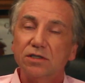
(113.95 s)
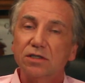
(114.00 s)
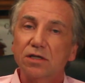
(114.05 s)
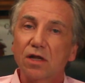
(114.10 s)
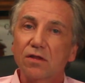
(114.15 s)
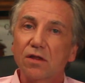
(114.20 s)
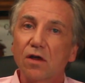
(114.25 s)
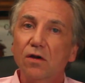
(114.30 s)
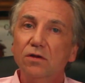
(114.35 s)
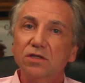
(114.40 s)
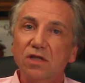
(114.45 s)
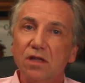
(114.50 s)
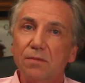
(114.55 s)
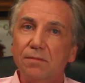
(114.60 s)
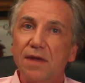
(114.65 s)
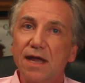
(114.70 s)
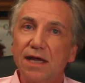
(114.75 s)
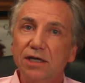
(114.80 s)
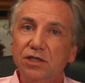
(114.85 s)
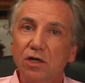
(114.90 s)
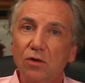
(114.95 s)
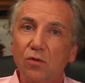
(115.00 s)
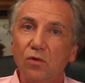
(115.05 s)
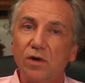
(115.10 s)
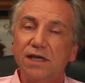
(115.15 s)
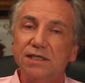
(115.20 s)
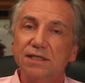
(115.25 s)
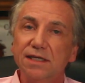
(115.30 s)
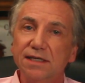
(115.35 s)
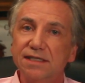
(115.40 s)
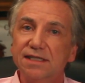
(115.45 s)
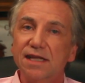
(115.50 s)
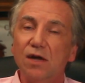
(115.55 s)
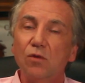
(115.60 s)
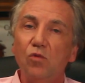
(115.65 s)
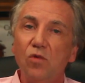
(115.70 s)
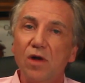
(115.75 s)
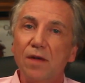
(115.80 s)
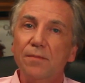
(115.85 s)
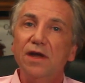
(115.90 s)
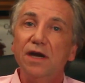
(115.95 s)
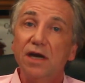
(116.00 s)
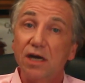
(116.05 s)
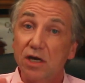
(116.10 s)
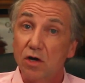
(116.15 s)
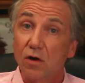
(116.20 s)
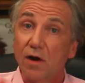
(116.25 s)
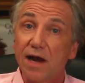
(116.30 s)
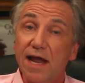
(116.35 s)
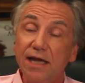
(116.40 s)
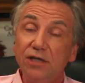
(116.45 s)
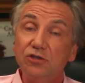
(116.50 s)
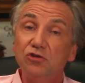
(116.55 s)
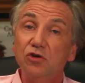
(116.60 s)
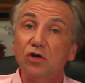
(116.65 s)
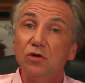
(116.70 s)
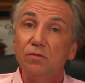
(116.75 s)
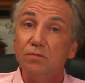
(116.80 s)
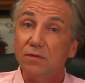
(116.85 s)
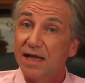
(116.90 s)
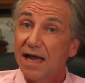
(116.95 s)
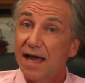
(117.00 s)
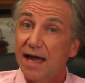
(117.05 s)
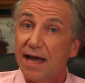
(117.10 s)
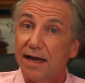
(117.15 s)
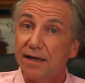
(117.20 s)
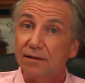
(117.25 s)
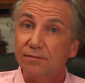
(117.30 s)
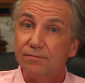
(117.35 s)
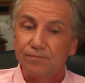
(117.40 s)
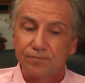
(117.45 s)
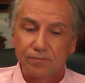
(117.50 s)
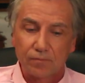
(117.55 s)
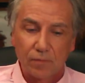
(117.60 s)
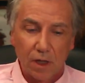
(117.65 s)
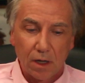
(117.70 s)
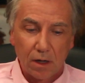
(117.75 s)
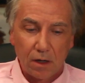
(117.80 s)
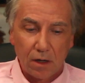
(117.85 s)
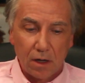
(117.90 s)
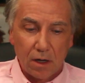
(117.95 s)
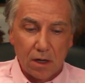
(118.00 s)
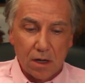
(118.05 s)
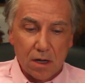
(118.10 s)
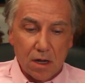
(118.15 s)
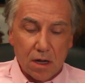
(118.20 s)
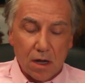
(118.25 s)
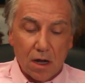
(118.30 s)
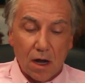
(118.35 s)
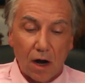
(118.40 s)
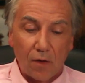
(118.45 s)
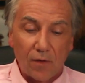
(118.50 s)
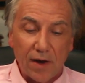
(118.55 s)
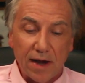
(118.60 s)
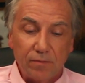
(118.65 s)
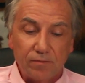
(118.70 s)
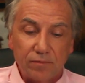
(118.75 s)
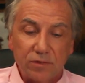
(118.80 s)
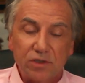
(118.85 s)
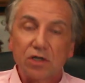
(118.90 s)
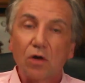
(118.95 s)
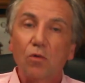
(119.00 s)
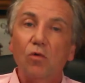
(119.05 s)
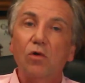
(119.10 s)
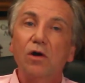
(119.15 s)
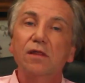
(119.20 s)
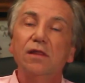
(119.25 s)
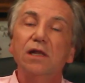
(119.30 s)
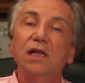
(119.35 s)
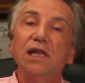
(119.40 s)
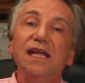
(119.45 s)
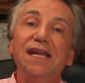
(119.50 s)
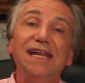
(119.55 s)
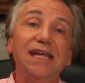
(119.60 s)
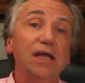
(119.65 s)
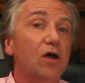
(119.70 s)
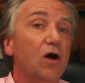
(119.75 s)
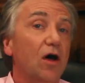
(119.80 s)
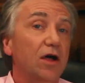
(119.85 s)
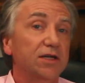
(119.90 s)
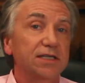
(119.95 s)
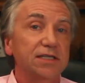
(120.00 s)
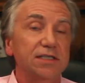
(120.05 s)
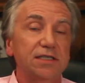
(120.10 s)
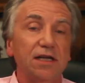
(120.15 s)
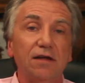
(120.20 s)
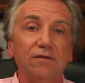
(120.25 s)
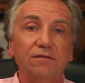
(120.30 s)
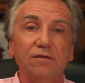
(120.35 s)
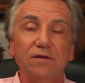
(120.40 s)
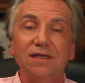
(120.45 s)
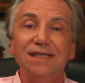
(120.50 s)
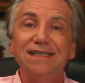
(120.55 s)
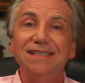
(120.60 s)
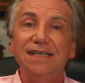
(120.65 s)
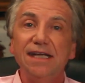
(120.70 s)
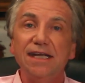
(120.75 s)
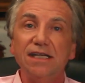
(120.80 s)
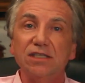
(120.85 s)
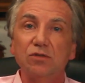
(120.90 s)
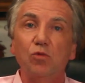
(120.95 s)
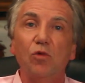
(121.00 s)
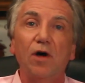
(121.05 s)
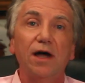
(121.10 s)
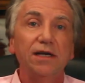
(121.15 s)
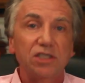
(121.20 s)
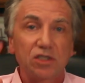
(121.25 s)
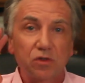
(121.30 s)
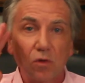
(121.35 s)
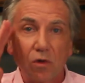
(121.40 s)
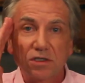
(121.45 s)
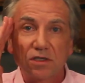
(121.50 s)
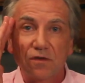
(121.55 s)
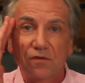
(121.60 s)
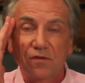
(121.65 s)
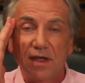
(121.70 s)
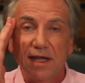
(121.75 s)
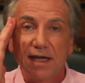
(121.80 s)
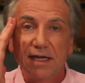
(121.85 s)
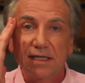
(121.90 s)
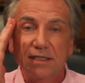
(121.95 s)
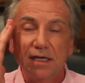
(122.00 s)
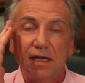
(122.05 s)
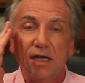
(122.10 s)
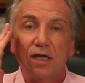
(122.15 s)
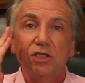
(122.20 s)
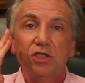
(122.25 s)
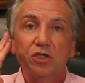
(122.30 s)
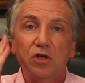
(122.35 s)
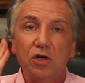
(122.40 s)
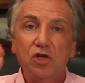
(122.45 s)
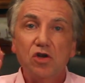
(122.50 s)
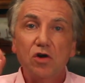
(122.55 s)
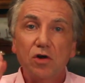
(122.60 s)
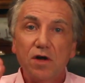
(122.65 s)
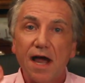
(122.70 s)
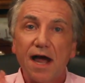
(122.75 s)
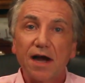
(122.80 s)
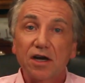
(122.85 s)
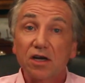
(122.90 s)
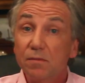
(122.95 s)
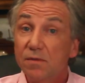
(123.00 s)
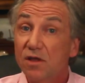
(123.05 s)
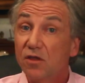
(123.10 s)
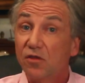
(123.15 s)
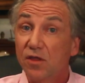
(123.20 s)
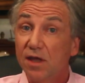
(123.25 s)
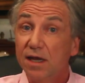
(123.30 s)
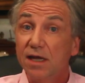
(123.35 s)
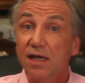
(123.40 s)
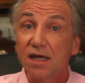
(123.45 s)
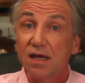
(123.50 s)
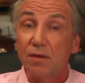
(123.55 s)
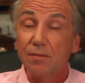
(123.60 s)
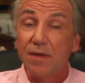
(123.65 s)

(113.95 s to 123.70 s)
So those are the major reasons that women in your age group die. All right, so what are the leading causes of disease? What sorts of things should your doctor be thinking